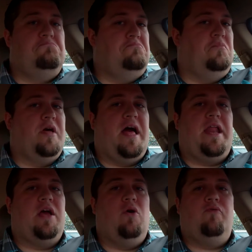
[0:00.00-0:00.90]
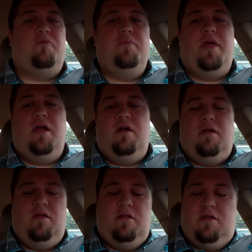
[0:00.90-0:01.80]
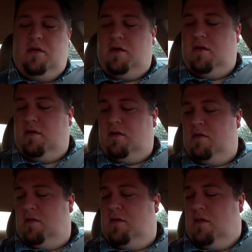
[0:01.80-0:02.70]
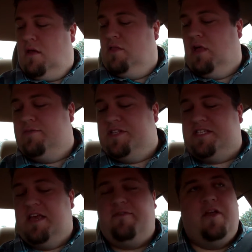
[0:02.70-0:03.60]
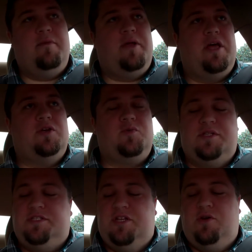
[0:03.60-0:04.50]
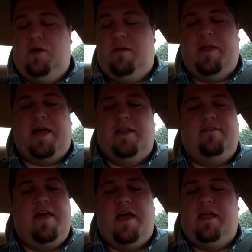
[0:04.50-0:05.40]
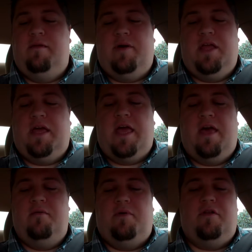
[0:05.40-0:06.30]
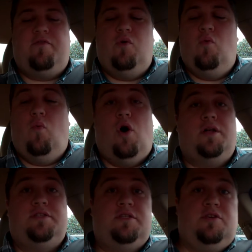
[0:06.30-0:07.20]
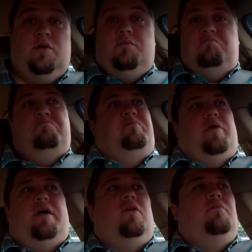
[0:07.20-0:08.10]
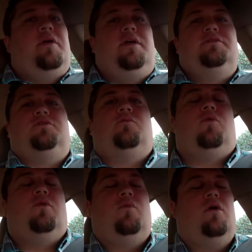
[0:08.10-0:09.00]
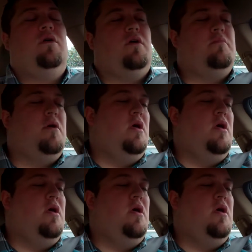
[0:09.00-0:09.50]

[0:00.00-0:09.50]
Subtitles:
we'll kind of go from there, and love to see if anybody else wants to do it. I'm not going to tag anybody again, but if you want to do it, by all means, you're more than welcome.